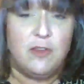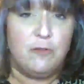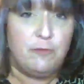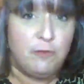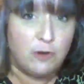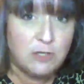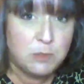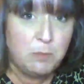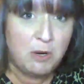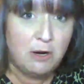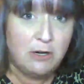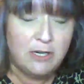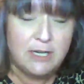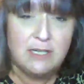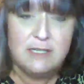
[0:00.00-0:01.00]
The first
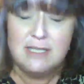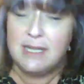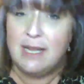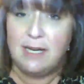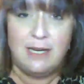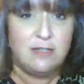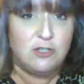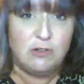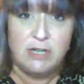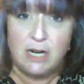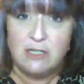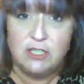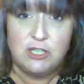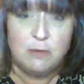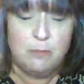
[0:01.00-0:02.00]
part is the
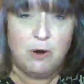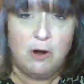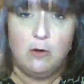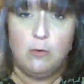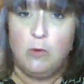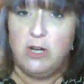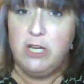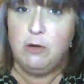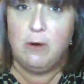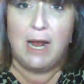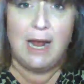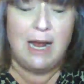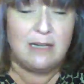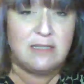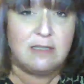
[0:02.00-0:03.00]
introduction part where you
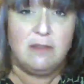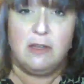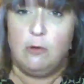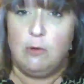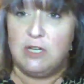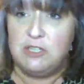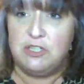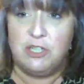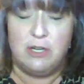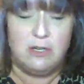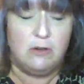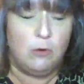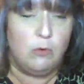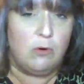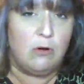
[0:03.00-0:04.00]
ask the question